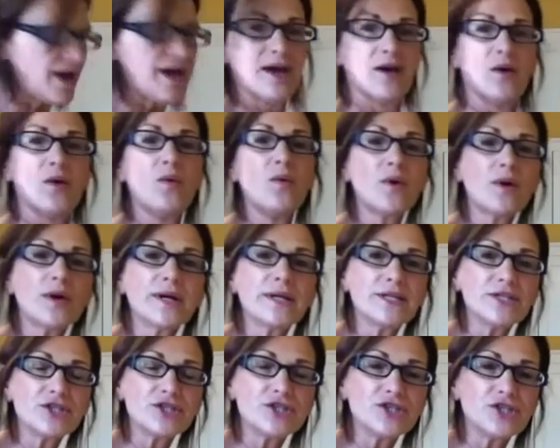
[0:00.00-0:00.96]
got
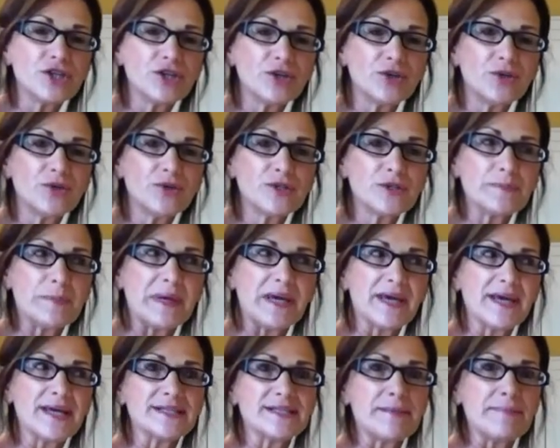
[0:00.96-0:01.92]
orange juice
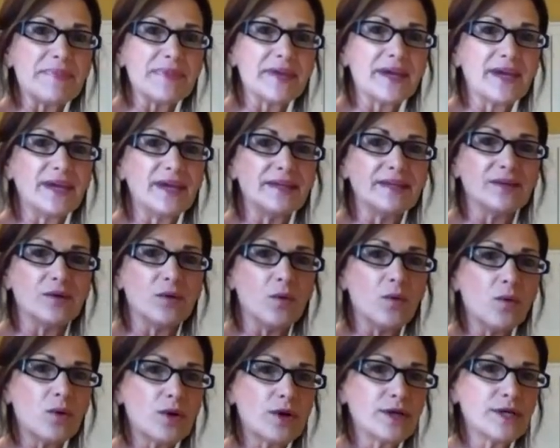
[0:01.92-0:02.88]
because I'm thinking the
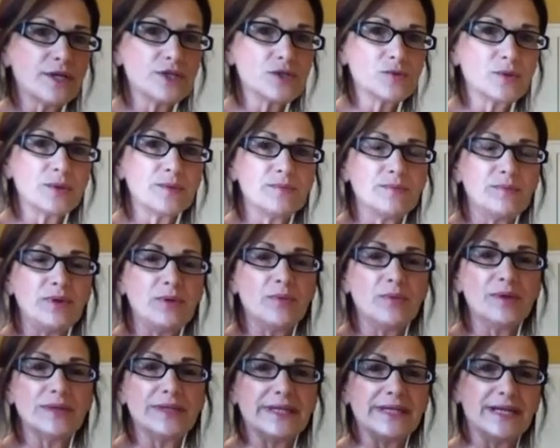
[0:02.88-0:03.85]
orange would be
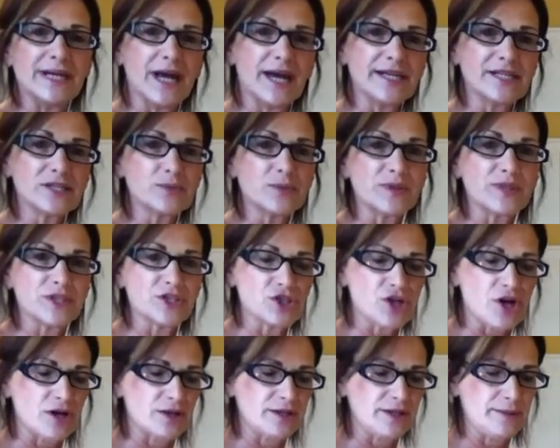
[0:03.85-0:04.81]
really nice with the
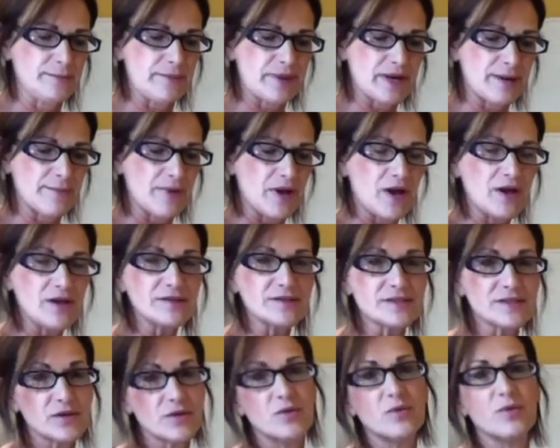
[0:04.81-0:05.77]
chocolate, but I'm
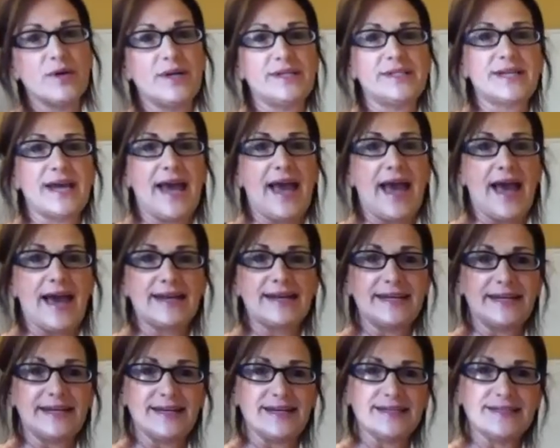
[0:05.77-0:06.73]
also going to
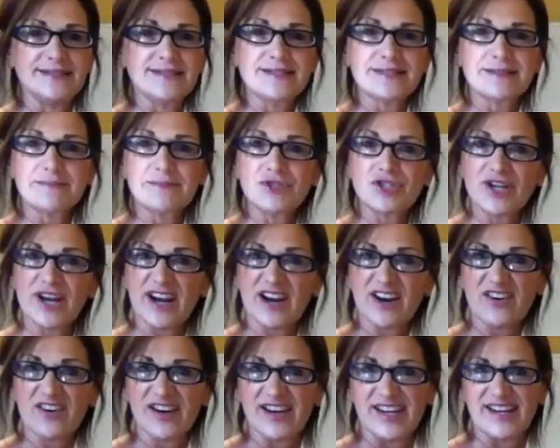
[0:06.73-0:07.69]
add in some
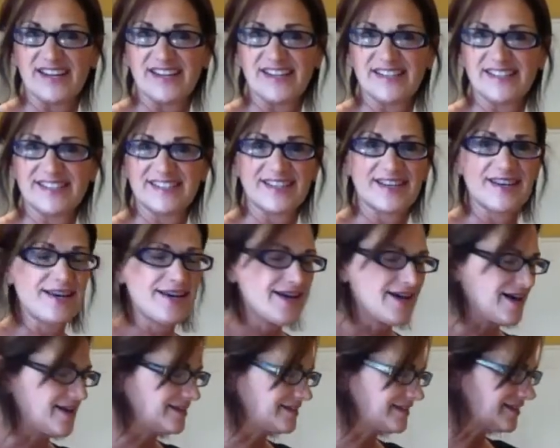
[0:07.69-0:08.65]
cherries.
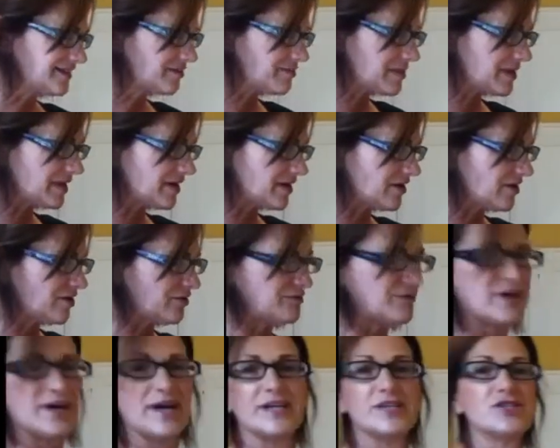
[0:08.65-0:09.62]
A little bit
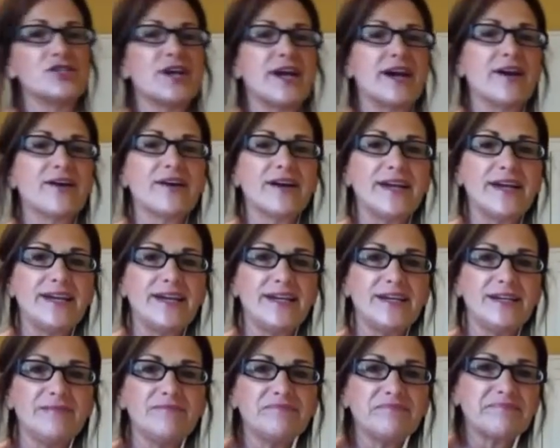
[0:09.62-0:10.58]
of
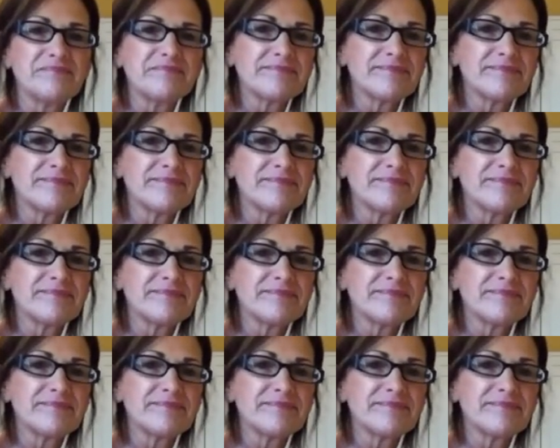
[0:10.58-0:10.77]
cherry